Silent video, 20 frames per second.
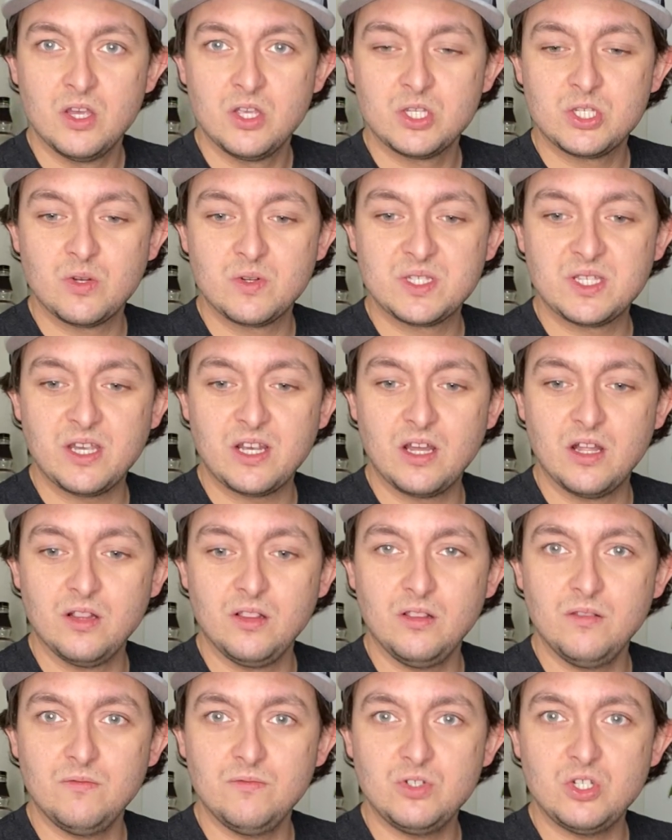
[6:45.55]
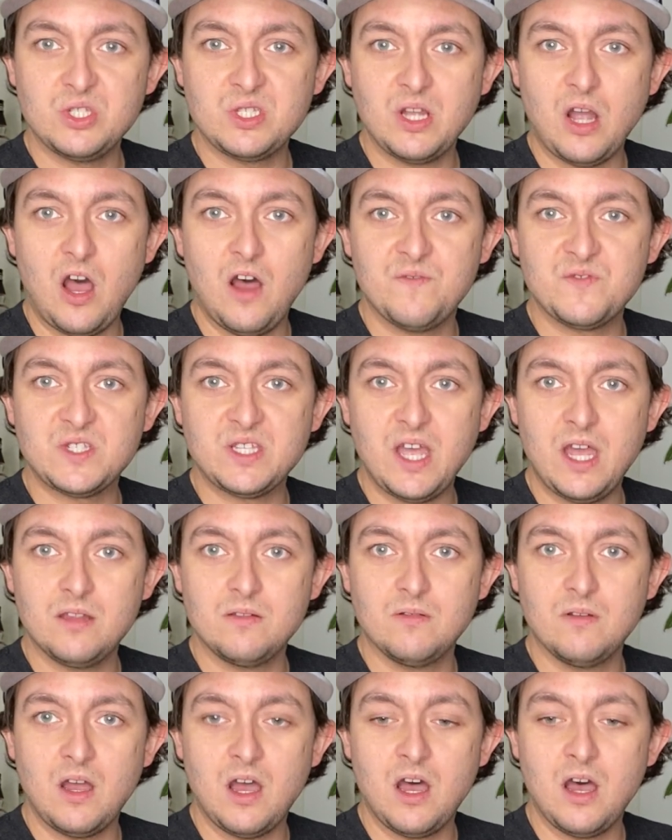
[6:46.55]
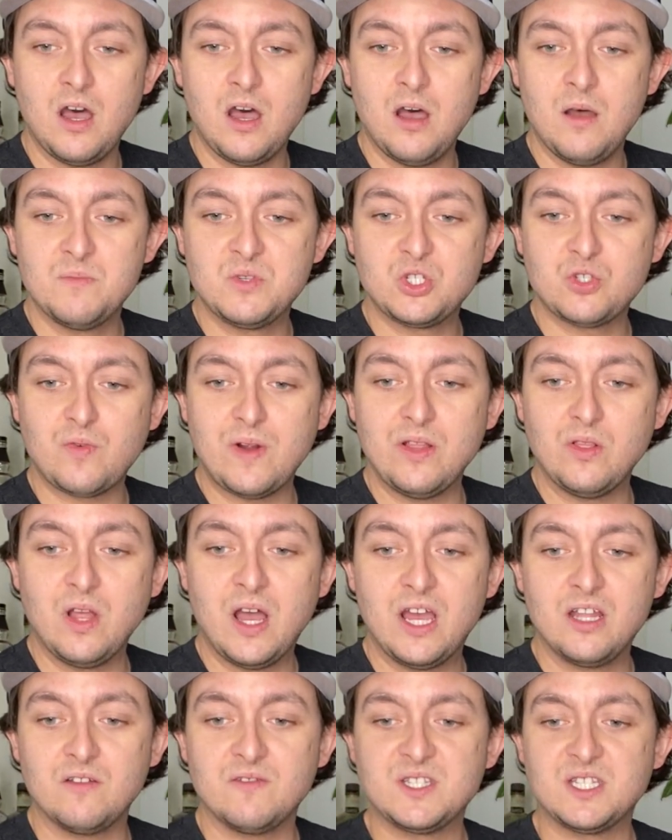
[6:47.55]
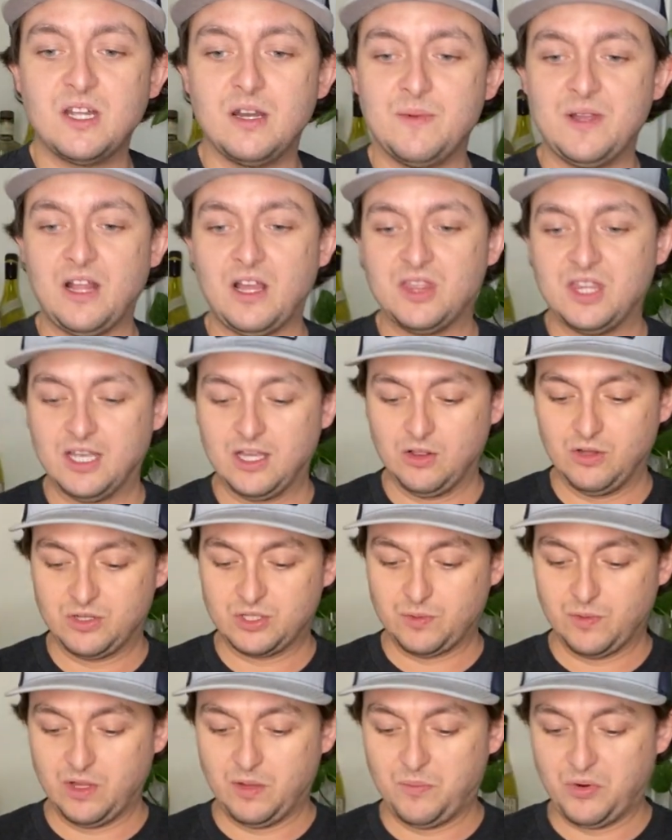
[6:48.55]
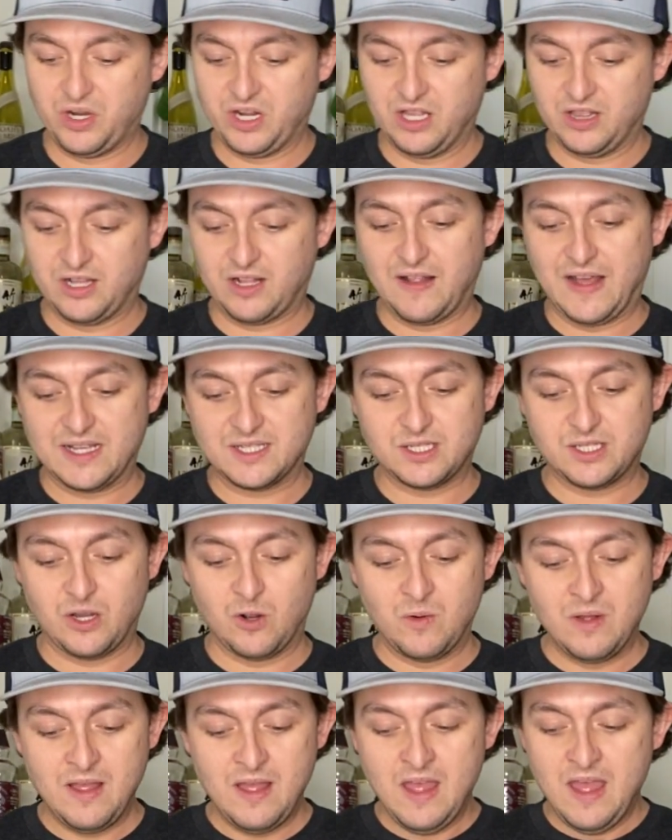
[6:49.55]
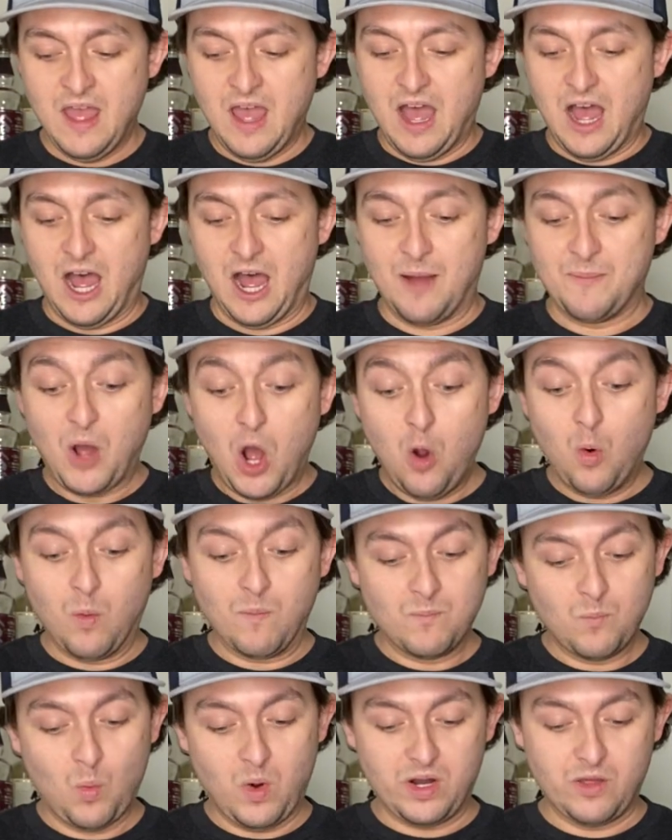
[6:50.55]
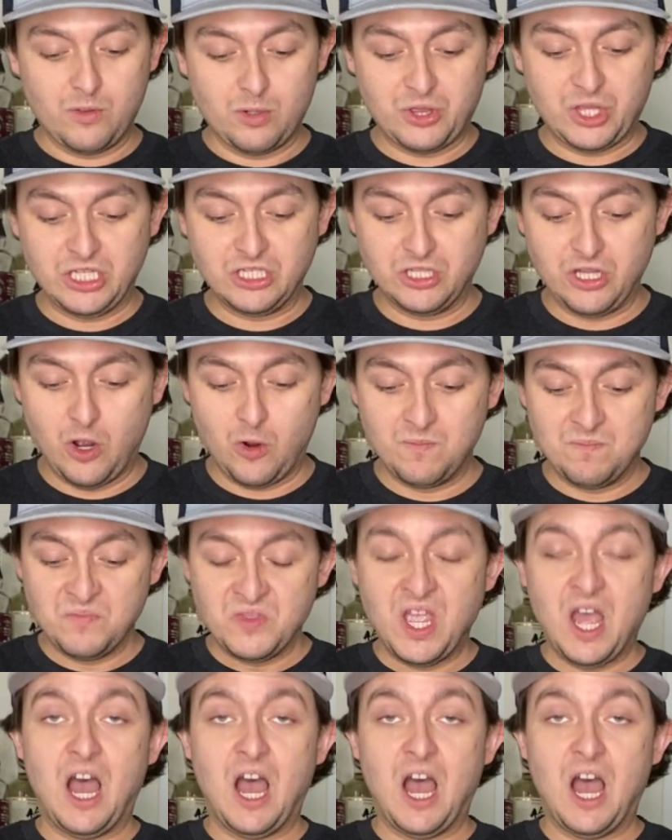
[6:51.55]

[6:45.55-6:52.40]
So it's like just an offset straight line of cinnamon. I think it looks really pretty in the glass. So, one other thing to note,